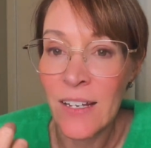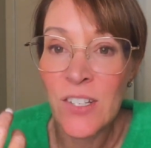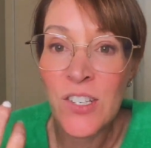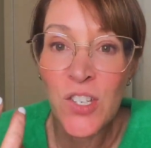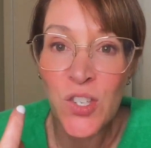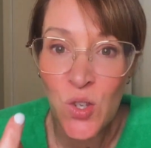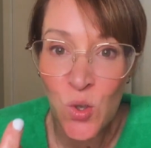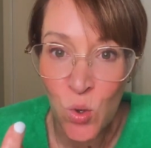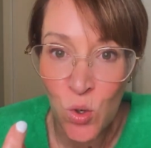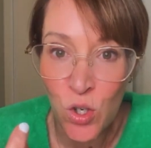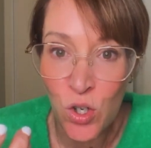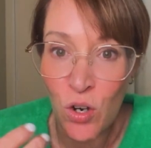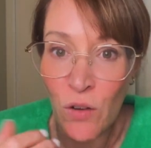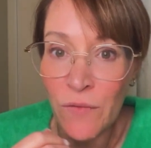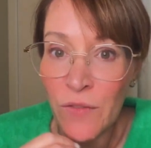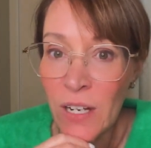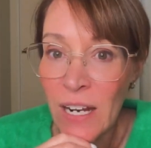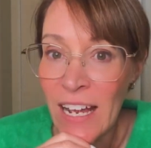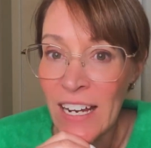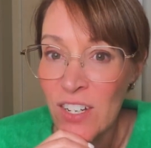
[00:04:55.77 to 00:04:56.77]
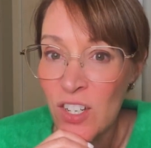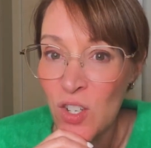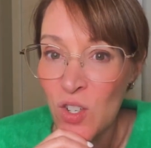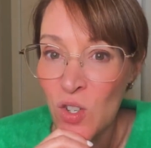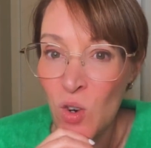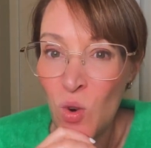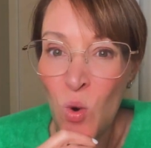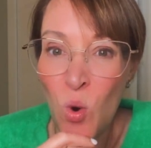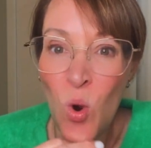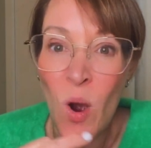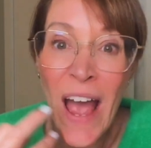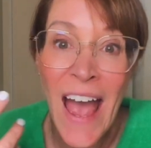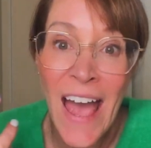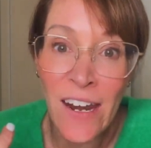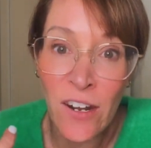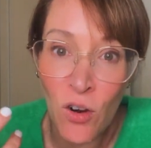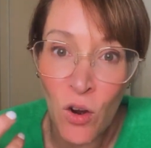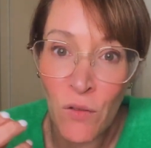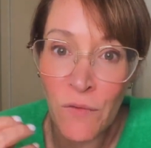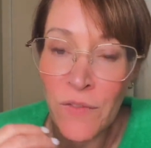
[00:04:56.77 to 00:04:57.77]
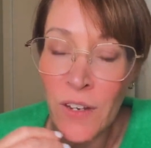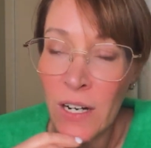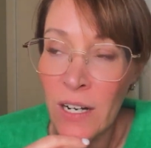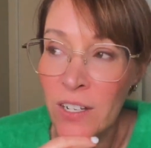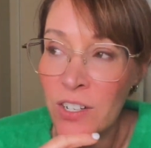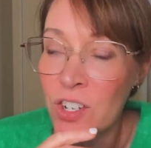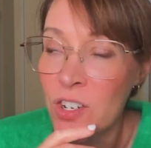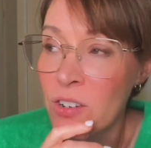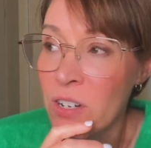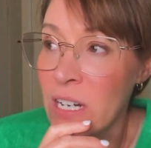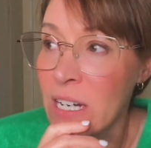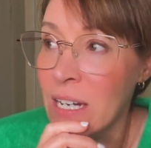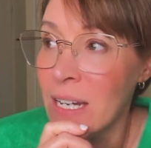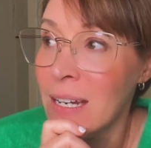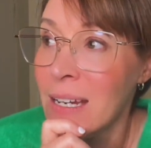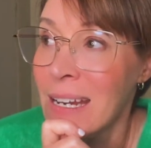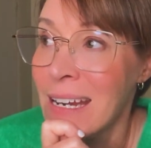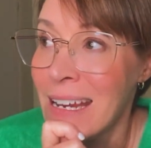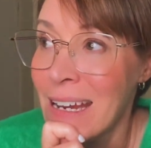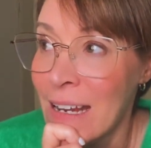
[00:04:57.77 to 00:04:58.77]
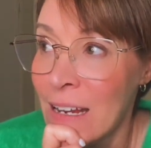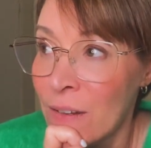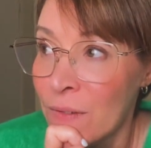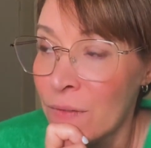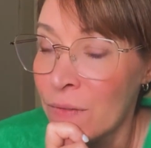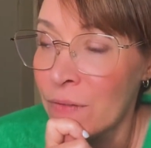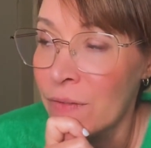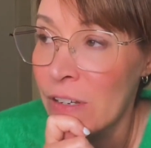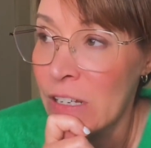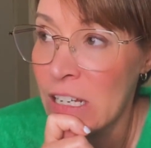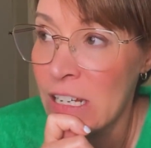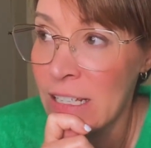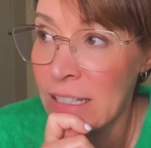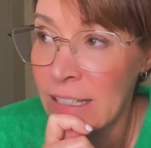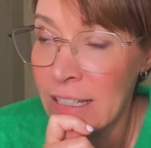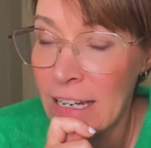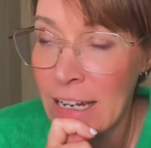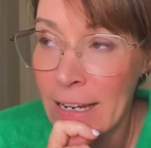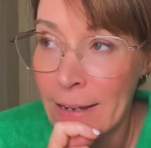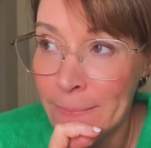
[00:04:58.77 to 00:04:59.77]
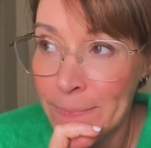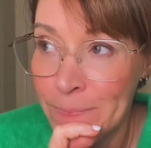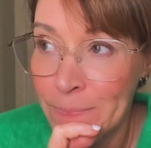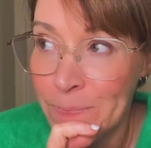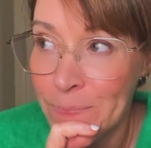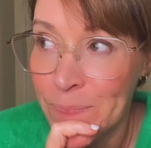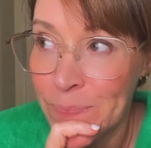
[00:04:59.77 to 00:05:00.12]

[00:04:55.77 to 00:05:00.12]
disordered ovulation or anovulatory infertility.